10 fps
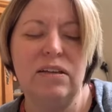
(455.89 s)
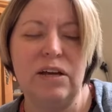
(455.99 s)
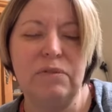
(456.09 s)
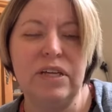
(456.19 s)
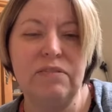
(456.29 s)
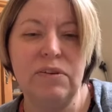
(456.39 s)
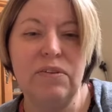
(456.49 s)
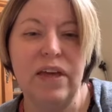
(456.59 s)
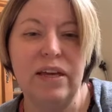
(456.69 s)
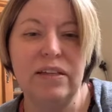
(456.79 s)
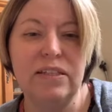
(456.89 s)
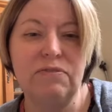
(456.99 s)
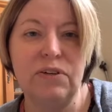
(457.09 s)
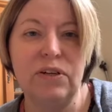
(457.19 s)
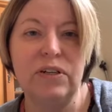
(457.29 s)
God, we give you thanks
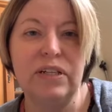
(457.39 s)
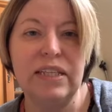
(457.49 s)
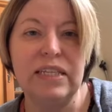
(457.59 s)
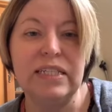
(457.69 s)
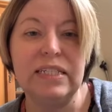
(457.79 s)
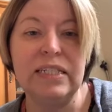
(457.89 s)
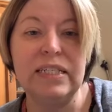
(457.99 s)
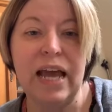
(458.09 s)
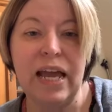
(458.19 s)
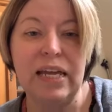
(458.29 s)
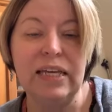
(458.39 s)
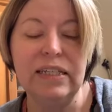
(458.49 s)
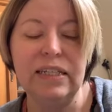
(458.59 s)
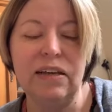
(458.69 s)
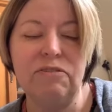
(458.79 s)
for this day
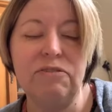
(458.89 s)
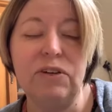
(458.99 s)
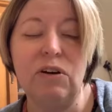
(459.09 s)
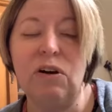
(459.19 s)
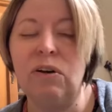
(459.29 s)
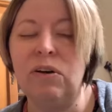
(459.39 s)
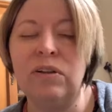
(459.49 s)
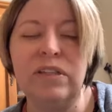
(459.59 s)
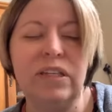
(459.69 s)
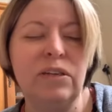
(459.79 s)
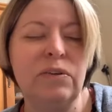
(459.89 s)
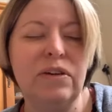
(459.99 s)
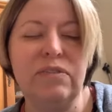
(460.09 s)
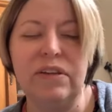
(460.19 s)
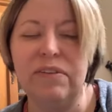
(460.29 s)
and for all that you
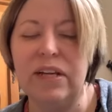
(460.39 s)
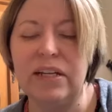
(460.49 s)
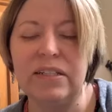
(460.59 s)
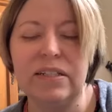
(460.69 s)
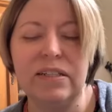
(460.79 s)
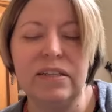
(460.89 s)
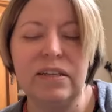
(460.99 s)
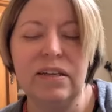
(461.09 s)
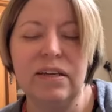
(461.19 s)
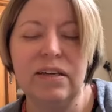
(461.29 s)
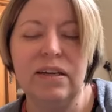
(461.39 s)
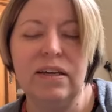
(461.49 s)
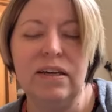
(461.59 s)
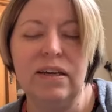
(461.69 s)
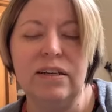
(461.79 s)
have given us.
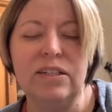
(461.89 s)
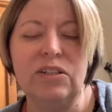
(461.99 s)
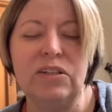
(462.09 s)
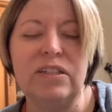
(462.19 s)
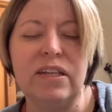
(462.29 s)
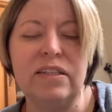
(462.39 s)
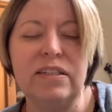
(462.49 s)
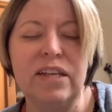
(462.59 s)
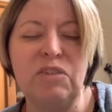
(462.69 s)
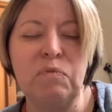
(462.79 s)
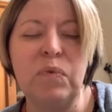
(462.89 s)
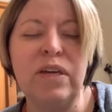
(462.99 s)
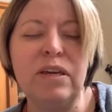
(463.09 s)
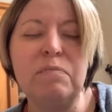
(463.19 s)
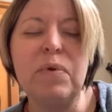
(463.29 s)
It is in your Son's name
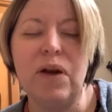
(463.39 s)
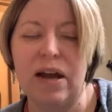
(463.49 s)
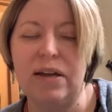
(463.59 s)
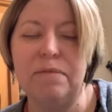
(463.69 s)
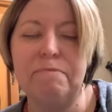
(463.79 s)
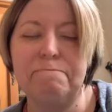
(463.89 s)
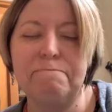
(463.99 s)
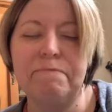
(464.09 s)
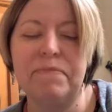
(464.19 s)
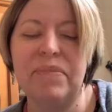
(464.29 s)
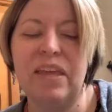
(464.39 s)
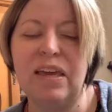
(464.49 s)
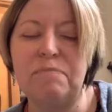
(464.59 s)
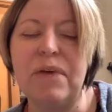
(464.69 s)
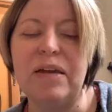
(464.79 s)
we pray.
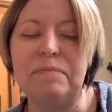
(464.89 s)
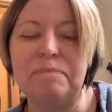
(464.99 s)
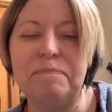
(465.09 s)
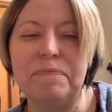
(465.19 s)
Amen.